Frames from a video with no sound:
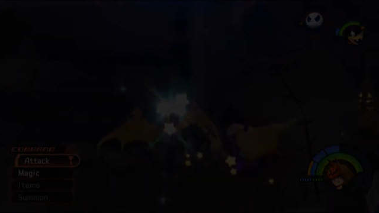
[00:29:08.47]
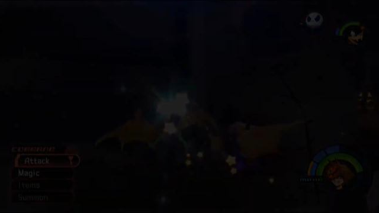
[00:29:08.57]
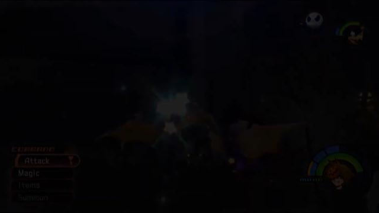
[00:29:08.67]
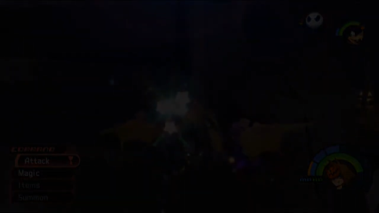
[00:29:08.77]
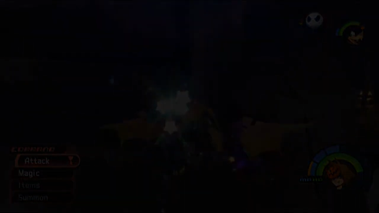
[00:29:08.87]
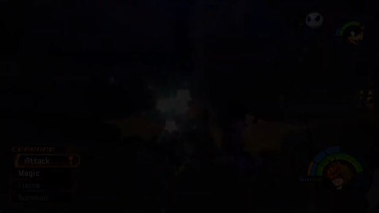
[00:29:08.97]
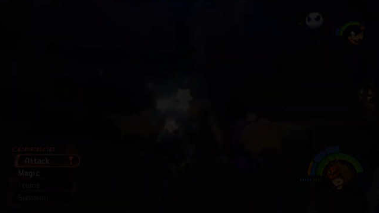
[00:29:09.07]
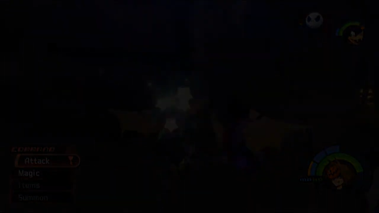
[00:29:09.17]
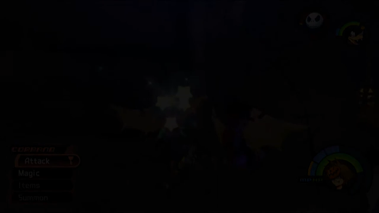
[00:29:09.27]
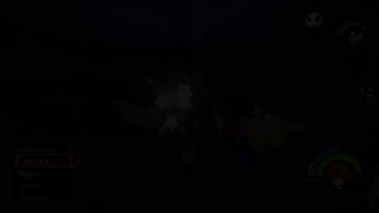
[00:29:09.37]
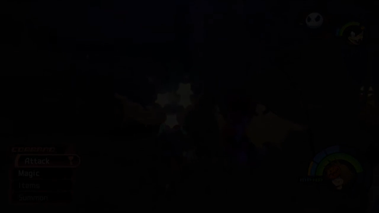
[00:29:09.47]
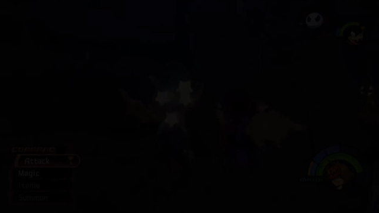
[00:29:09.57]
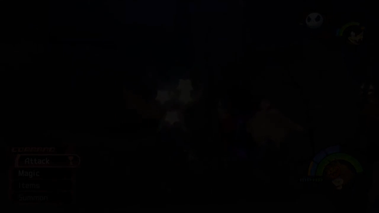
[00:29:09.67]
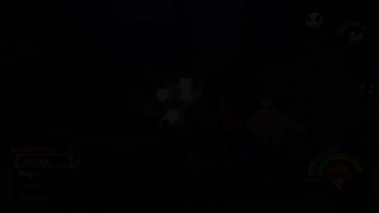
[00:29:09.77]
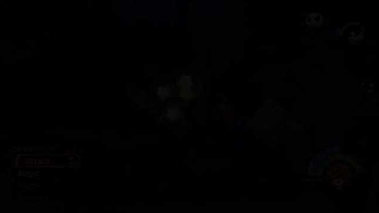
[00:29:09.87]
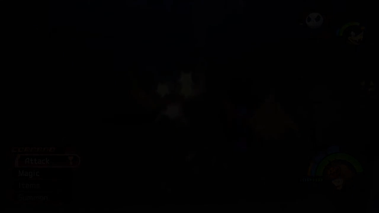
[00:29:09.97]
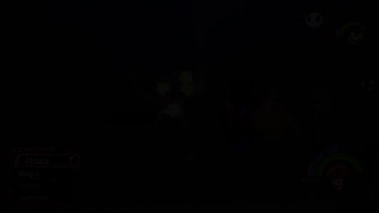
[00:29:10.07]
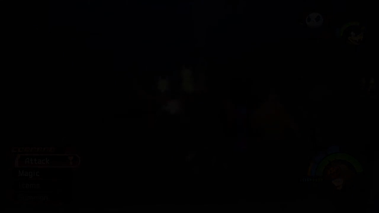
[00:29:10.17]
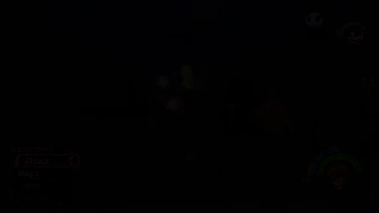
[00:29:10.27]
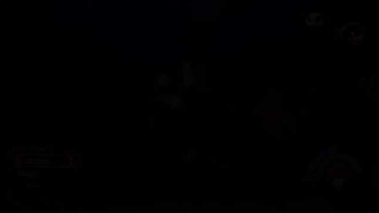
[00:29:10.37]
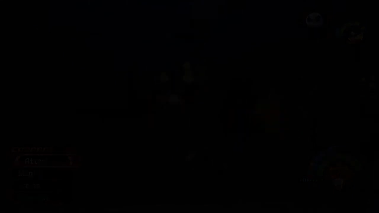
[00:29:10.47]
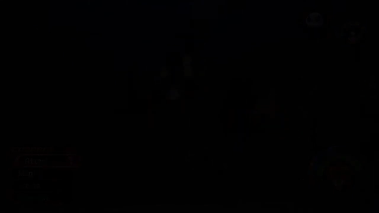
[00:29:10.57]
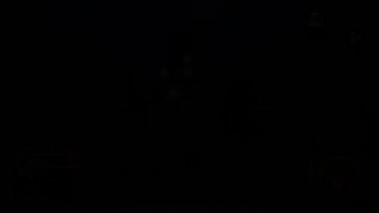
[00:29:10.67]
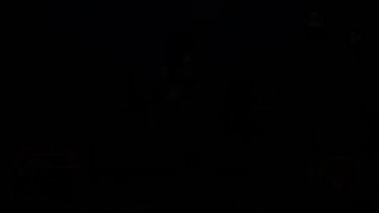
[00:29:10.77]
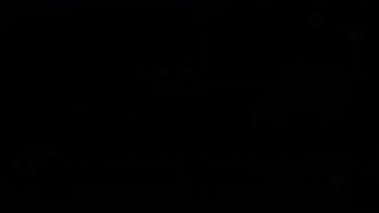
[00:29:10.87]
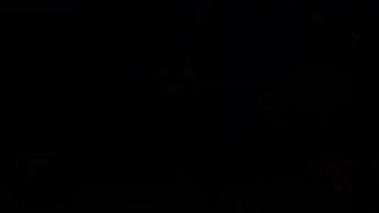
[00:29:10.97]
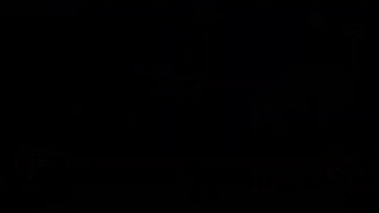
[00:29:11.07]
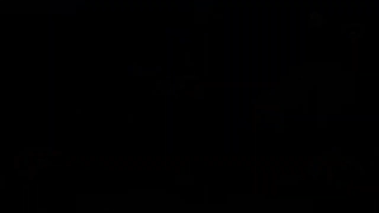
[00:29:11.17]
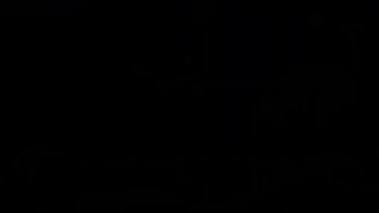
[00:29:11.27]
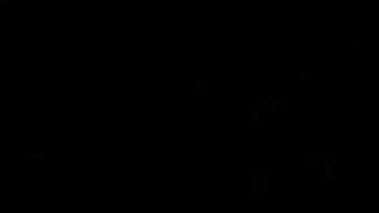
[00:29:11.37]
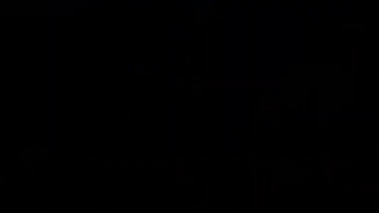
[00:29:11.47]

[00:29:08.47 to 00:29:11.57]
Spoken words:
Nobody's mouth can be seen.